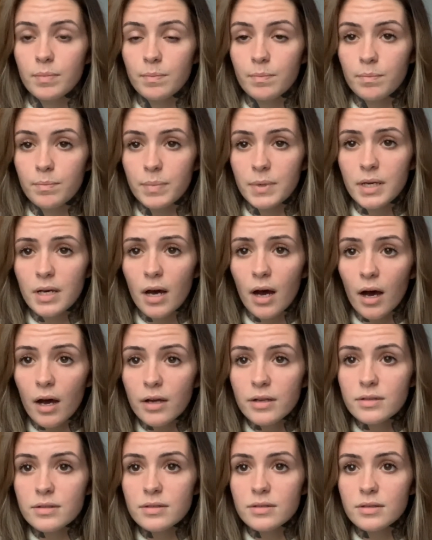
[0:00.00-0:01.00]

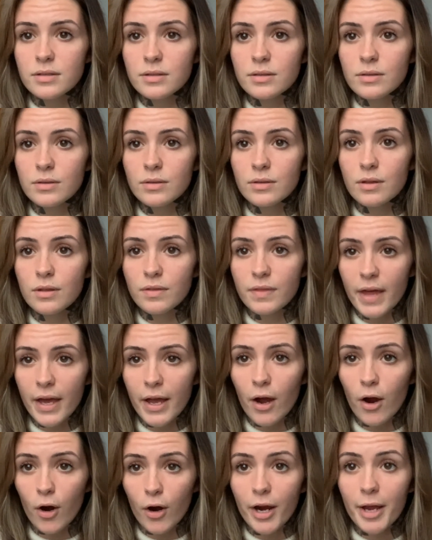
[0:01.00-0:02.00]
because they
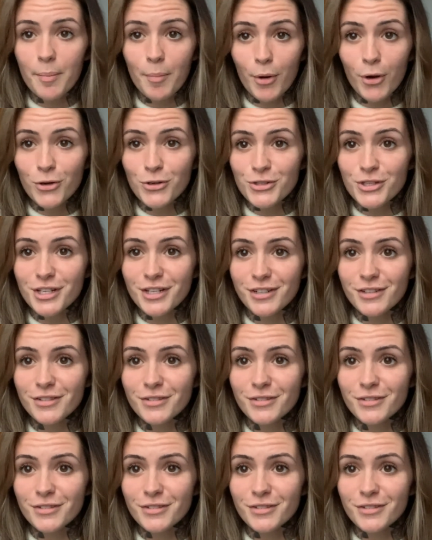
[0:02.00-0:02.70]
are a person.